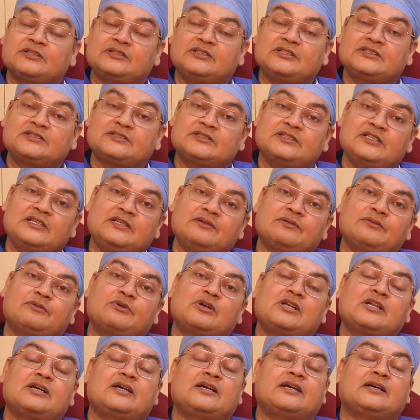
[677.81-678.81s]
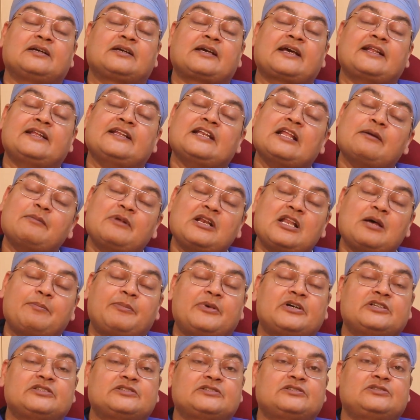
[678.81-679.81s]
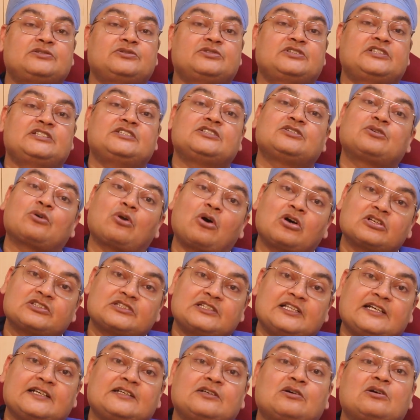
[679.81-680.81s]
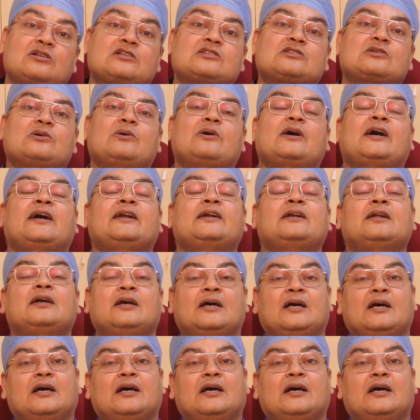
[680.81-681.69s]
This knee can enable a person to sit cross-legged also, and